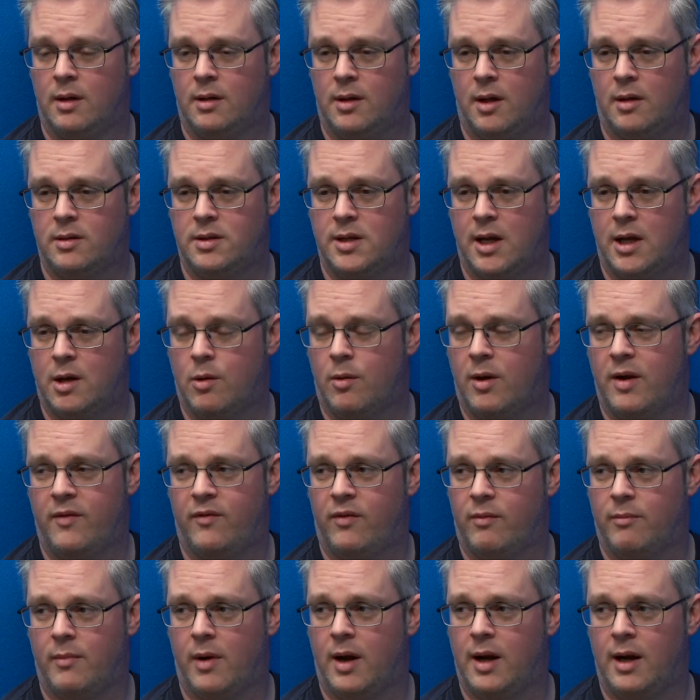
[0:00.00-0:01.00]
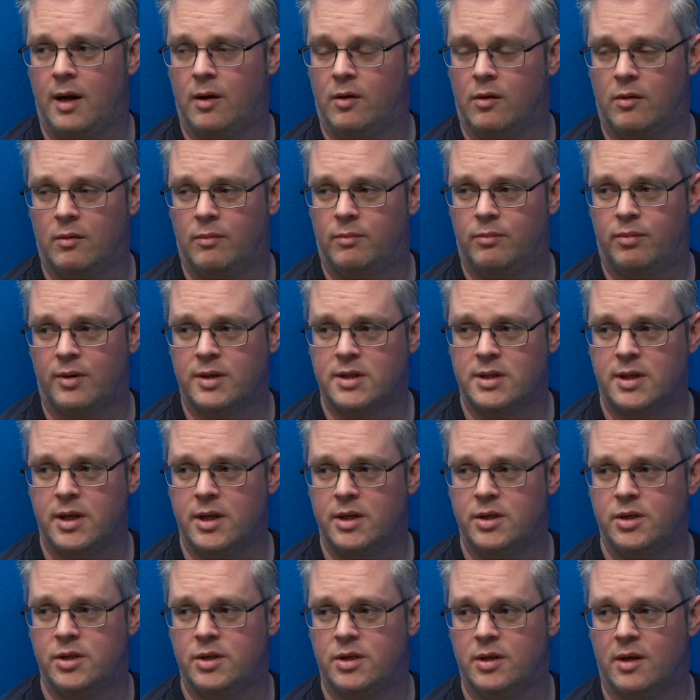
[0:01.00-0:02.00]
don't take away from my little
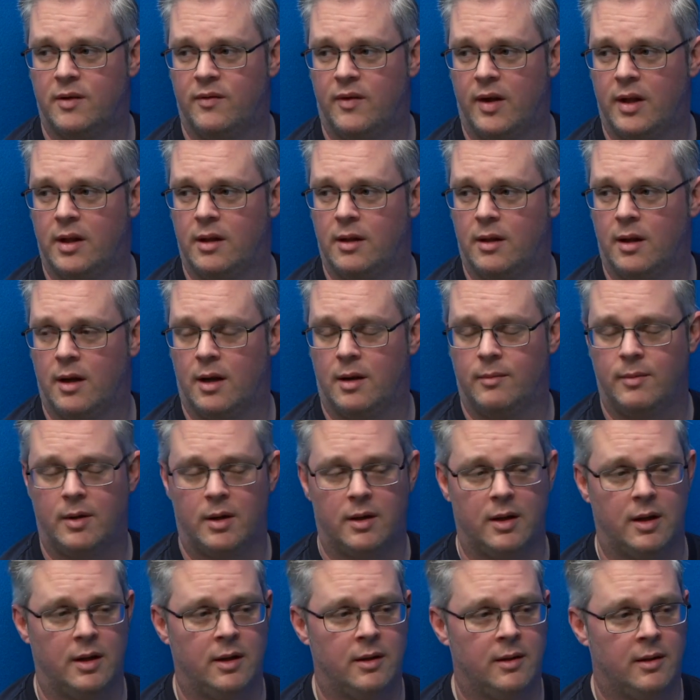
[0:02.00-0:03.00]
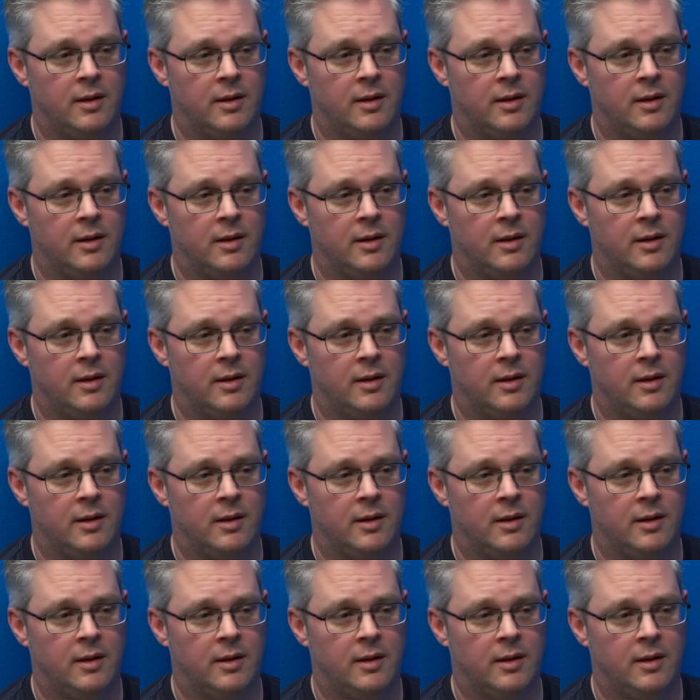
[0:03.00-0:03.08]
prestige event that I'm doing.